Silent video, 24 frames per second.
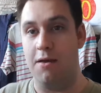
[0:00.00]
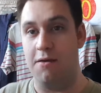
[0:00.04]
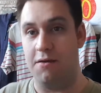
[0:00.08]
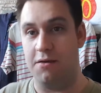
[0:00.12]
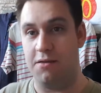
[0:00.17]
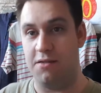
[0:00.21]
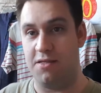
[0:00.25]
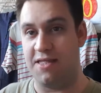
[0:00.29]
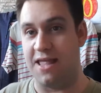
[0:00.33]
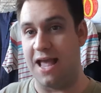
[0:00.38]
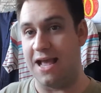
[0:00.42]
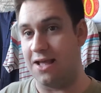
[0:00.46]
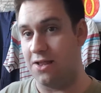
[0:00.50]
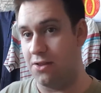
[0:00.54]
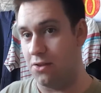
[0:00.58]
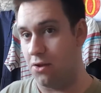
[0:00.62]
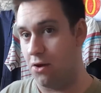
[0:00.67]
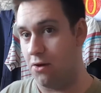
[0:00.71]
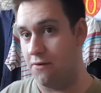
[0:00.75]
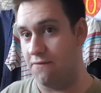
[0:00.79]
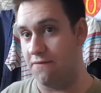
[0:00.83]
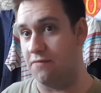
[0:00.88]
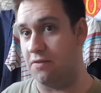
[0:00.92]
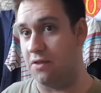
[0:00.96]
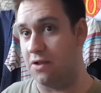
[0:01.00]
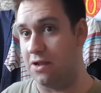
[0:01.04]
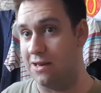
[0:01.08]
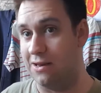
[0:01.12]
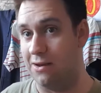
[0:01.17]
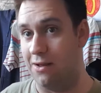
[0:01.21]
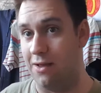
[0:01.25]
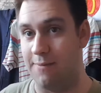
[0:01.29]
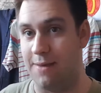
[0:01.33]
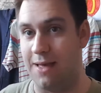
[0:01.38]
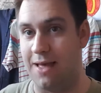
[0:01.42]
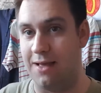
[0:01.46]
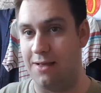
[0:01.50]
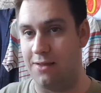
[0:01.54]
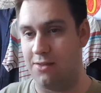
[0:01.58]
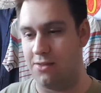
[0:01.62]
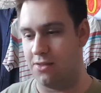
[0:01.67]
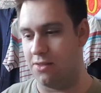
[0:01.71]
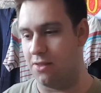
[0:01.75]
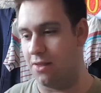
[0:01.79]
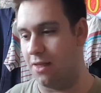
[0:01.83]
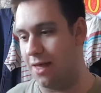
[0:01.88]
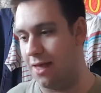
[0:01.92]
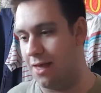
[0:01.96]
second half of the
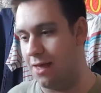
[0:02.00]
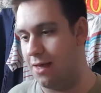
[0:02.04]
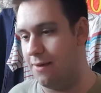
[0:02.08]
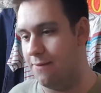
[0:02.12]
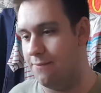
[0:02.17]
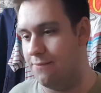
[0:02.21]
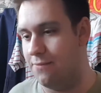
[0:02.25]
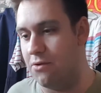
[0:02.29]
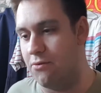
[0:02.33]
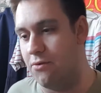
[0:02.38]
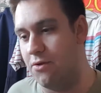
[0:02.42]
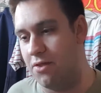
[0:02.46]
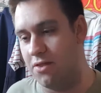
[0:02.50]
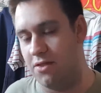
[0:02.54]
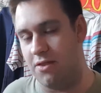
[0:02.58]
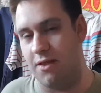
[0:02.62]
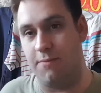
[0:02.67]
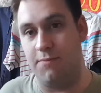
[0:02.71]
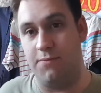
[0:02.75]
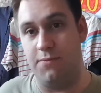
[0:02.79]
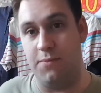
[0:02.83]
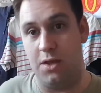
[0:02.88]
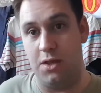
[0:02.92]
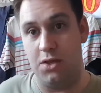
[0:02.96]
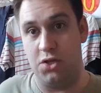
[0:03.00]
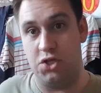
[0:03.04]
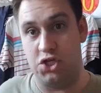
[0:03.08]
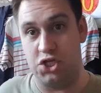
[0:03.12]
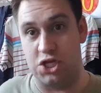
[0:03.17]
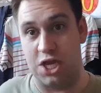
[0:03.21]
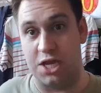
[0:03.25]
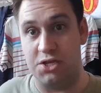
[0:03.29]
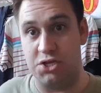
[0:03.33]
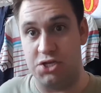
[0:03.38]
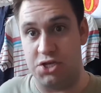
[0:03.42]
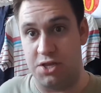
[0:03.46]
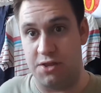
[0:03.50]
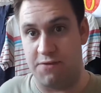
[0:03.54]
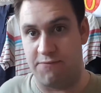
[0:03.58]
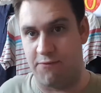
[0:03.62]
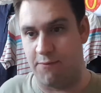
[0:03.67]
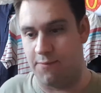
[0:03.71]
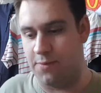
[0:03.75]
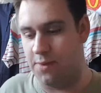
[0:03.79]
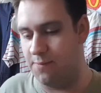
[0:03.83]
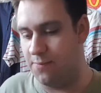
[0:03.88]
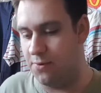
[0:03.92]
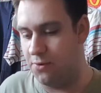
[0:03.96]
climax, there are some changes
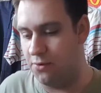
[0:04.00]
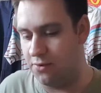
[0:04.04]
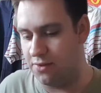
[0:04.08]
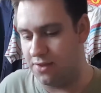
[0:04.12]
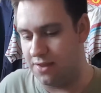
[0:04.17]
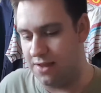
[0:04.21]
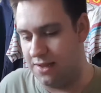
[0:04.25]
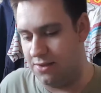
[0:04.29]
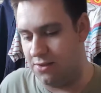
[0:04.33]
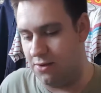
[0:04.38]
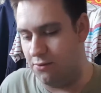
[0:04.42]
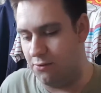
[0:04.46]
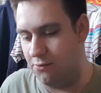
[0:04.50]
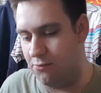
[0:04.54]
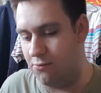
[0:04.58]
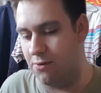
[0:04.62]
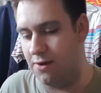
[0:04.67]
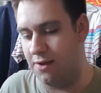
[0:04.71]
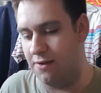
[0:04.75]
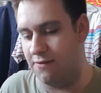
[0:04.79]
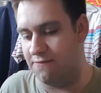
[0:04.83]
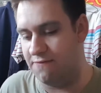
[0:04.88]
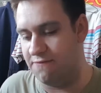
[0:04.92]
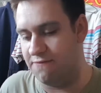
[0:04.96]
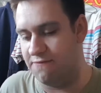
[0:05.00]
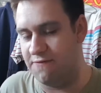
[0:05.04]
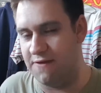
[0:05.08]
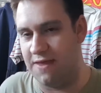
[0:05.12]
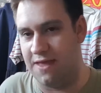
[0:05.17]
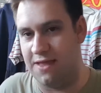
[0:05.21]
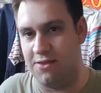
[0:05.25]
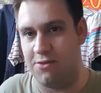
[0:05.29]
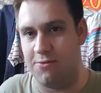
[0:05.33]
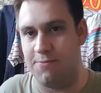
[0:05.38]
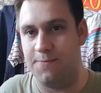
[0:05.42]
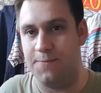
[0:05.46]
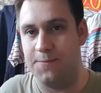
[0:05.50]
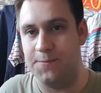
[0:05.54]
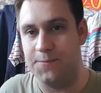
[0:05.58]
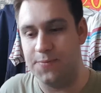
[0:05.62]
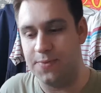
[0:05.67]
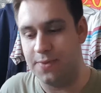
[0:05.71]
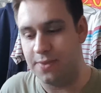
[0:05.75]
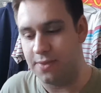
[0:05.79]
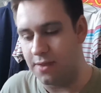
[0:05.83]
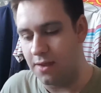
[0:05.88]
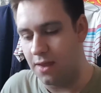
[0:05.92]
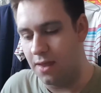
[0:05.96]
from the books that don't quite fit.
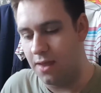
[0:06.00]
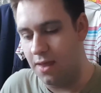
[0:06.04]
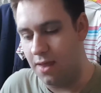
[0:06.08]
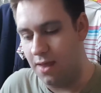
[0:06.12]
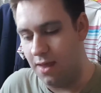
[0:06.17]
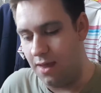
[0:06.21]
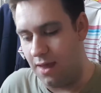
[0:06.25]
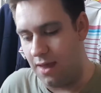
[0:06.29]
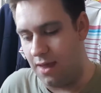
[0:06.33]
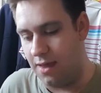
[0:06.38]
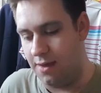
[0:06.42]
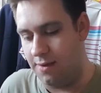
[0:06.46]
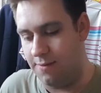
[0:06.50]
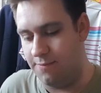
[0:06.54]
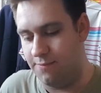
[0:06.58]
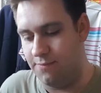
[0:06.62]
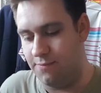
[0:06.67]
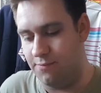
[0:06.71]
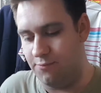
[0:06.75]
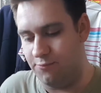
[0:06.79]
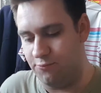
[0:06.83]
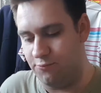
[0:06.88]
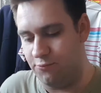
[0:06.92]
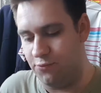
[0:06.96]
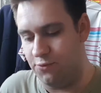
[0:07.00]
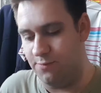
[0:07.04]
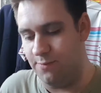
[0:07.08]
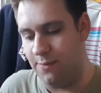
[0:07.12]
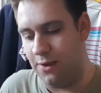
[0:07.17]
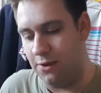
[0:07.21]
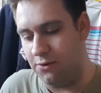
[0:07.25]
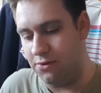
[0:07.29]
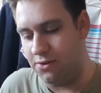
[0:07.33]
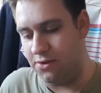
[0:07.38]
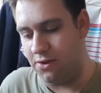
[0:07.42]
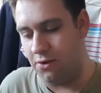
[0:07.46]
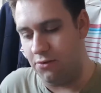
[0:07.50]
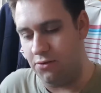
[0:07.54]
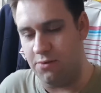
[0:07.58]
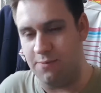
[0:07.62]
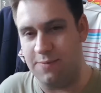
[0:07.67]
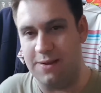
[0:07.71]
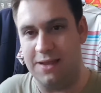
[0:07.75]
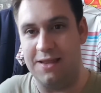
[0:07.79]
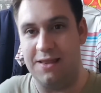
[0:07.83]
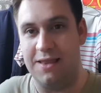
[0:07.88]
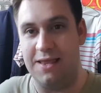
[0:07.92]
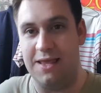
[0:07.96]
Most
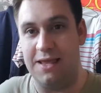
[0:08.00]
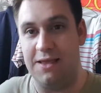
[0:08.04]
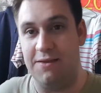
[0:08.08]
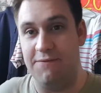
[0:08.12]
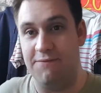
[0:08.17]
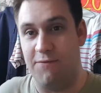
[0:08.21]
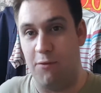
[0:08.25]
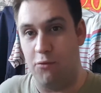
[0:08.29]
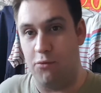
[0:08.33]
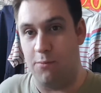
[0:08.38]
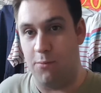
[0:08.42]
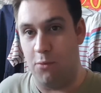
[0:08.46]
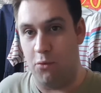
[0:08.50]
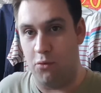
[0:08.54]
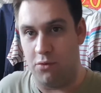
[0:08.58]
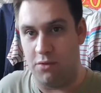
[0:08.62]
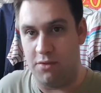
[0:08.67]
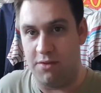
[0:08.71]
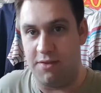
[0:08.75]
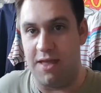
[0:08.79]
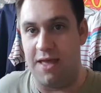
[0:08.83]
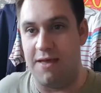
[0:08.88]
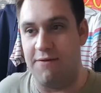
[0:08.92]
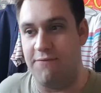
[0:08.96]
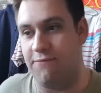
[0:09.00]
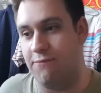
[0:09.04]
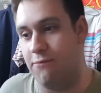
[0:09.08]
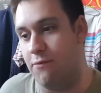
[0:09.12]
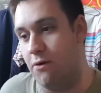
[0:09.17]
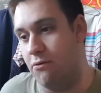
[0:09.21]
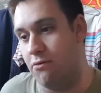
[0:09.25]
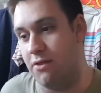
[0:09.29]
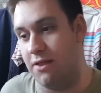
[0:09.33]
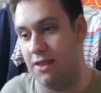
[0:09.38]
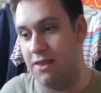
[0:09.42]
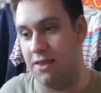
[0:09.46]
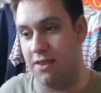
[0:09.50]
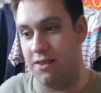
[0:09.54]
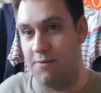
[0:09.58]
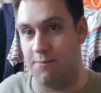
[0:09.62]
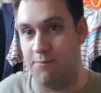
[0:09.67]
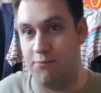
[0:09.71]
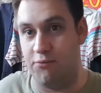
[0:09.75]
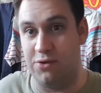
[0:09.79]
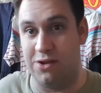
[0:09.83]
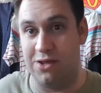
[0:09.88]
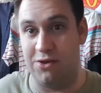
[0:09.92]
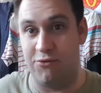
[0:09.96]
notably the Voldemort's death. Whilst it is a
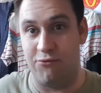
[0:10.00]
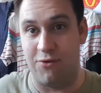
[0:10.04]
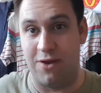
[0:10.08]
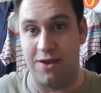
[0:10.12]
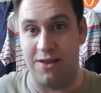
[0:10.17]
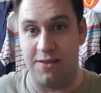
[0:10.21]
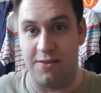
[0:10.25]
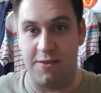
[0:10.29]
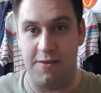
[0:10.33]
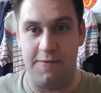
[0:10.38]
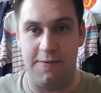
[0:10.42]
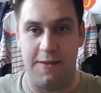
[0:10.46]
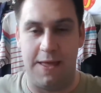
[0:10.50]
pretty great